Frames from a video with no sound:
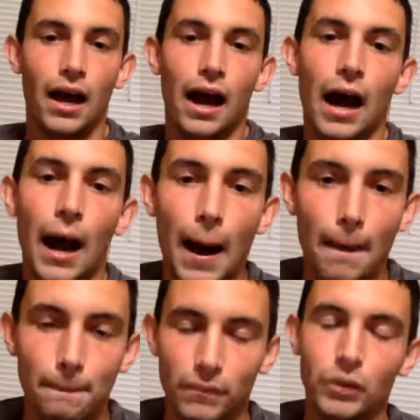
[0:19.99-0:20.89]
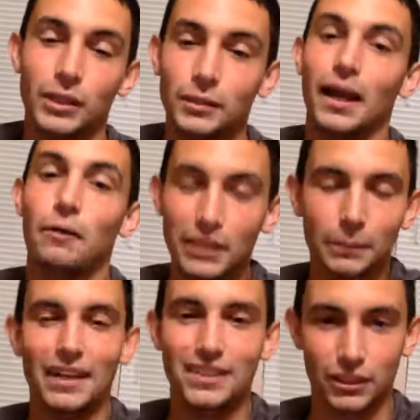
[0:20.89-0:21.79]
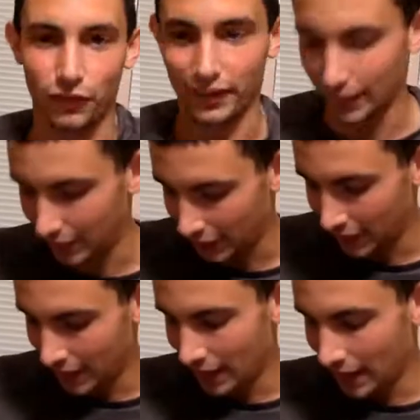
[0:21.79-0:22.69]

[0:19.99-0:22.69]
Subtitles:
What's up, guys? It is Frankie here.